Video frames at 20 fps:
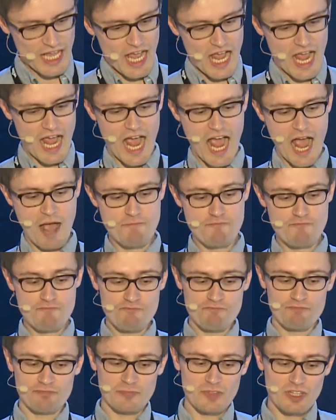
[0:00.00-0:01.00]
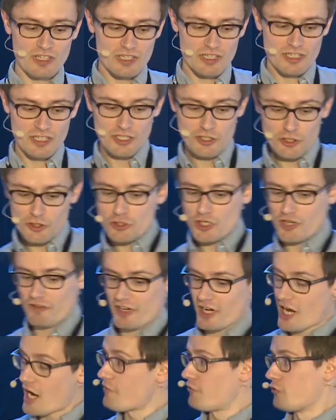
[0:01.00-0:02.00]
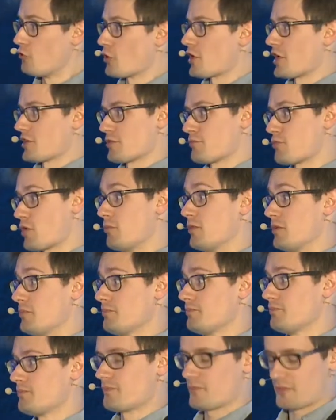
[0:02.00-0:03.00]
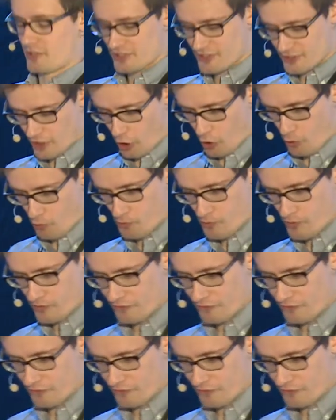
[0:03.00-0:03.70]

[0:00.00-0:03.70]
You need to have a careful look at your problem. So,